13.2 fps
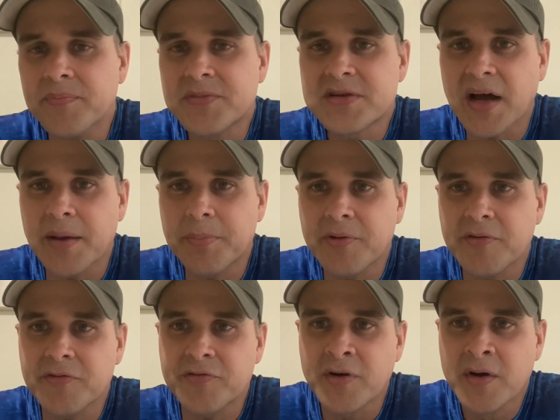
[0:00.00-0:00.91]
type
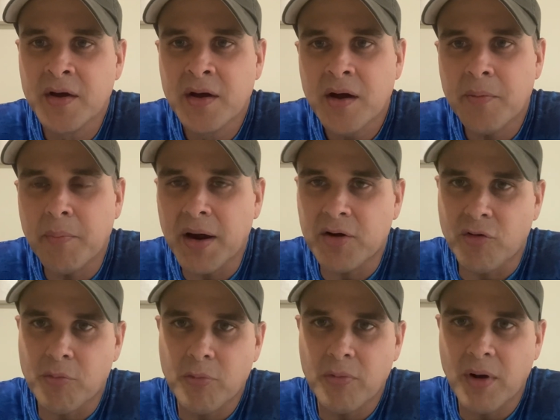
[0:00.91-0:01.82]
of
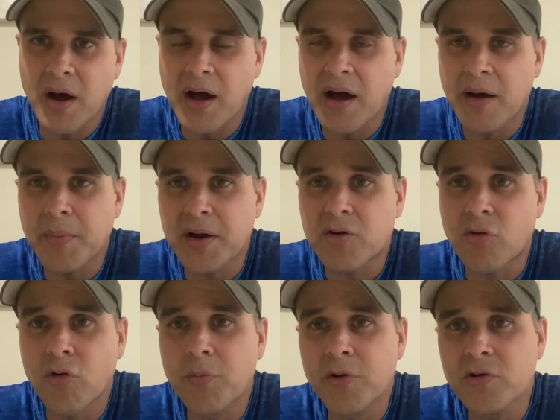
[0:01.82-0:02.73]

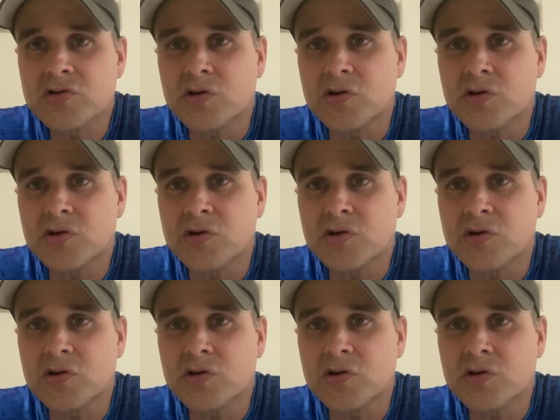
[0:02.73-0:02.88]
microbial